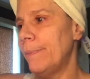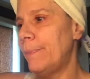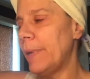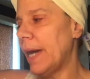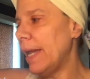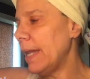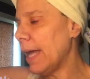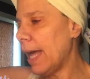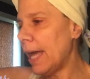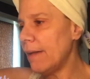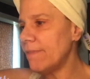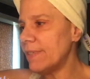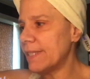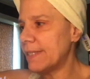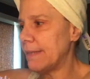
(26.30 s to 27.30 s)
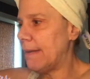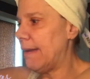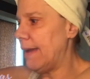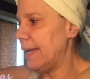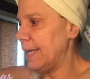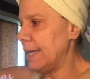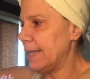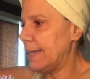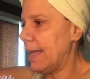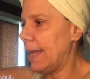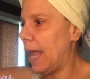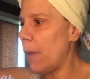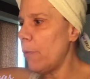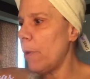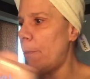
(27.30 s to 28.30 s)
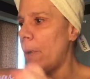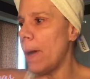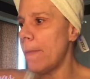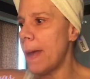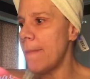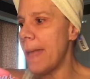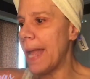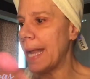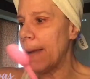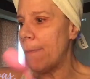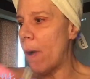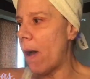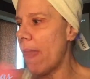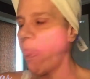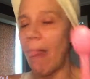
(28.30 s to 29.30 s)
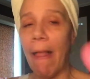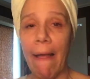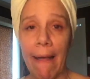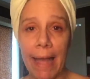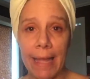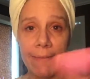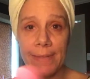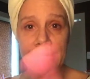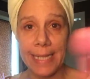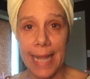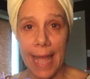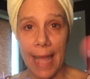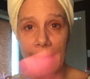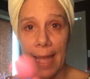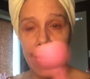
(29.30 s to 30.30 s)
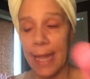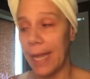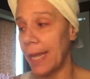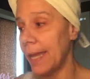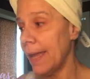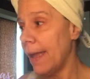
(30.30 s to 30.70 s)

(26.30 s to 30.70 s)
But I've decided that I will put my makeup on live today.